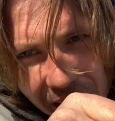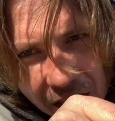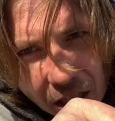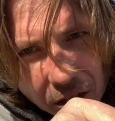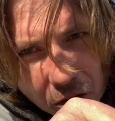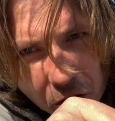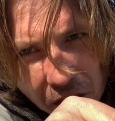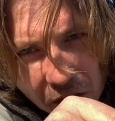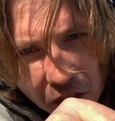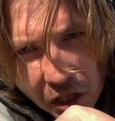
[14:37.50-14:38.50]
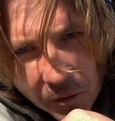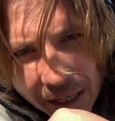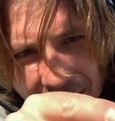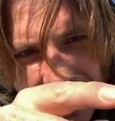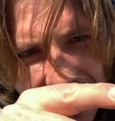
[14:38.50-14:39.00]
inclusions to it.
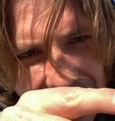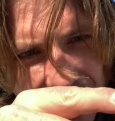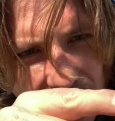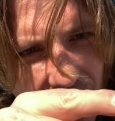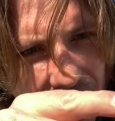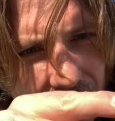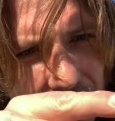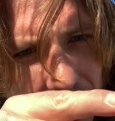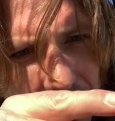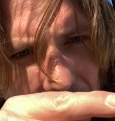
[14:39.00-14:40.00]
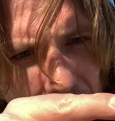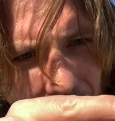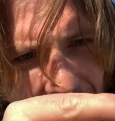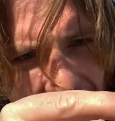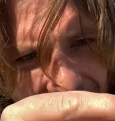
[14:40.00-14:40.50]
It's got a little bit of
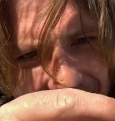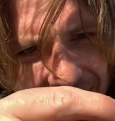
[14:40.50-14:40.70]
black.